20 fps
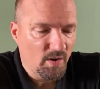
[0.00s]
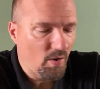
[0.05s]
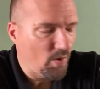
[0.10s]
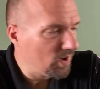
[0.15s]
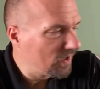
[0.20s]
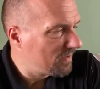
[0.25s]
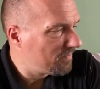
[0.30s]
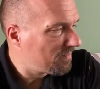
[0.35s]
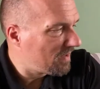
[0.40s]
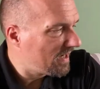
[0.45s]

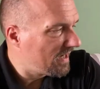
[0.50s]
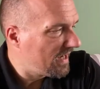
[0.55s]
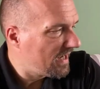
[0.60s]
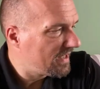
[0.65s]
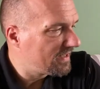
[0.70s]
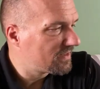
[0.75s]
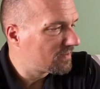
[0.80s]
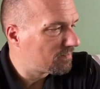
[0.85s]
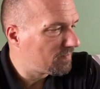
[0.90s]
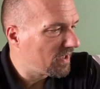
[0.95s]
all in my
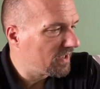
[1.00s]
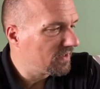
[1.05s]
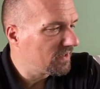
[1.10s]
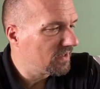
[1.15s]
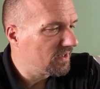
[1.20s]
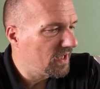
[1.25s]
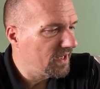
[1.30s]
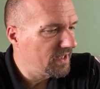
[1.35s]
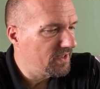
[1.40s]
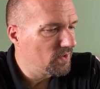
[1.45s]
hands, but
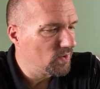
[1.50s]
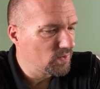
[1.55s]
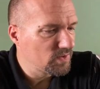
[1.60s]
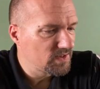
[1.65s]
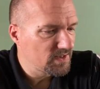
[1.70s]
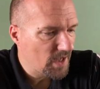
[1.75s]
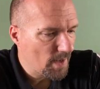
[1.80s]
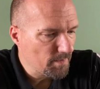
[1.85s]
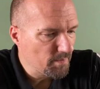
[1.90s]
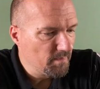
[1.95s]
I know
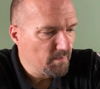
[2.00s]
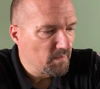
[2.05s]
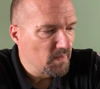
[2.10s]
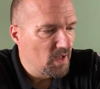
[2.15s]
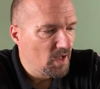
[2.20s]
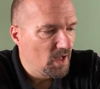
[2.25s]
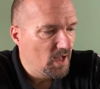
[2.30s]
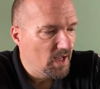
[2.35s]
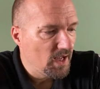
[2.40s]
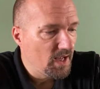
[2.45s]
some
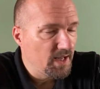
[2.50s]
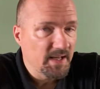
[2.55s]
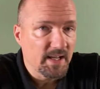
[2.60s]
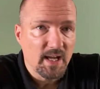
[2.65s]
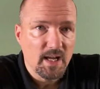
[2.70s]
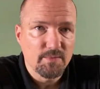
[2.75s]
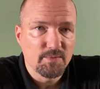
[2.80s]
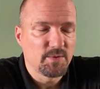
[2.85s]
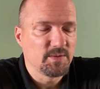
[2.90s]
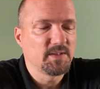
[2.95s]
and I
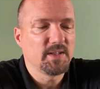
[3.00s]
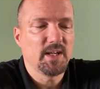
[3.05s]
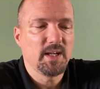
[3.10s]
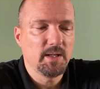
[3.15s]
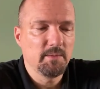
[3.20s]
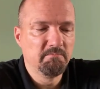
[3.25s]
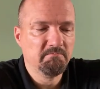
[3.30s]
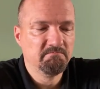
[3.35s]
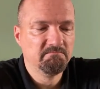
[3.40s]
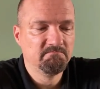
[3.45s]
have to
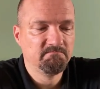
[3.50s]
say